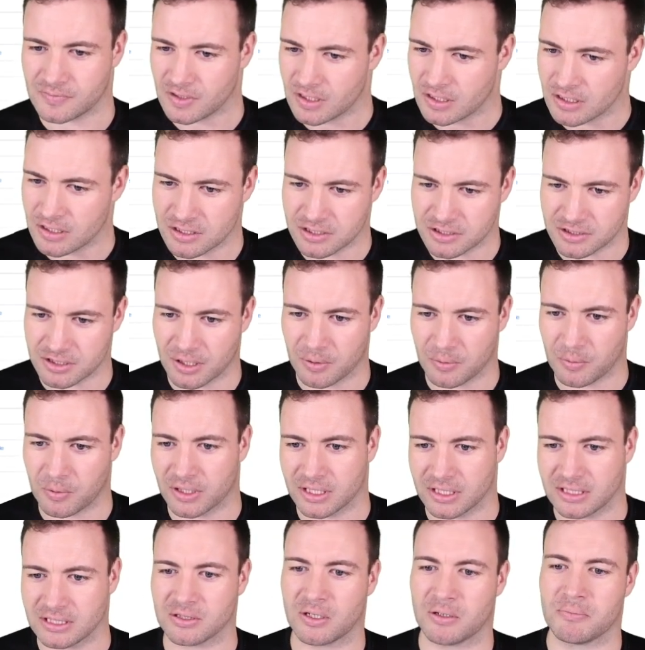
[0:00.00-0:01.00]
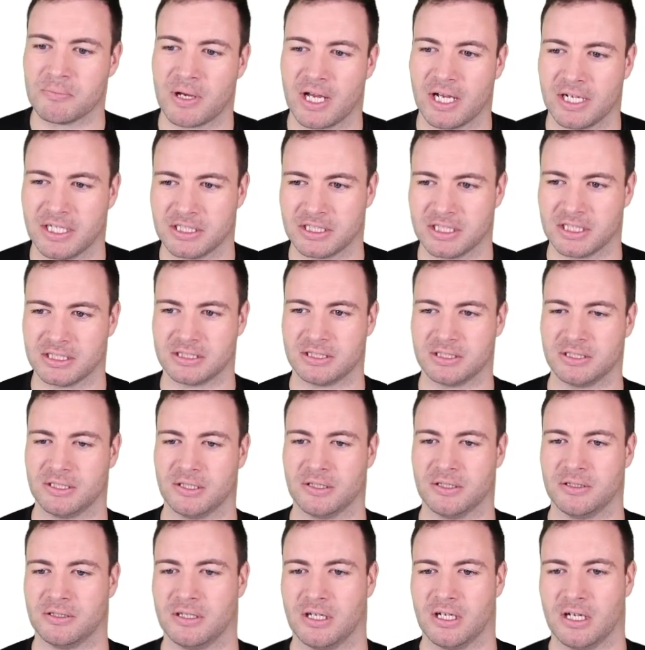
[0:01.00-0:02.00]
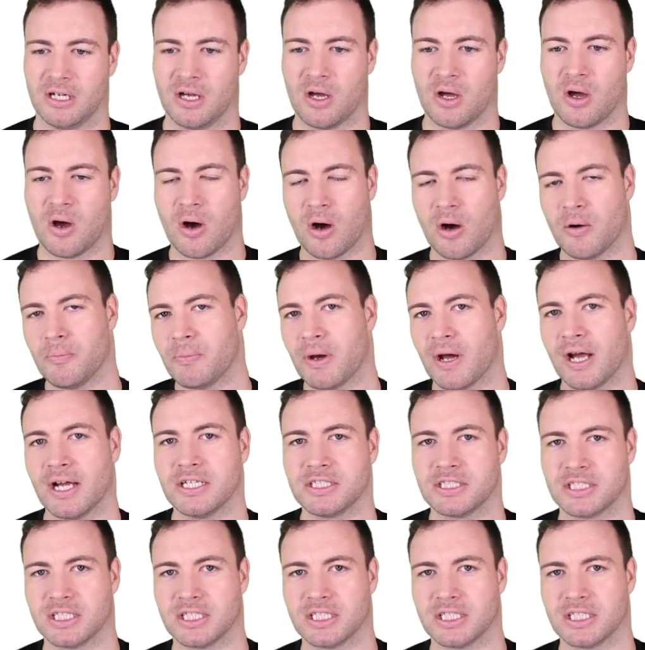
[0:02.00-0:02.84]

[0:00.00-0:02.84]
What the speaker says: So what is on-page SEO? On-page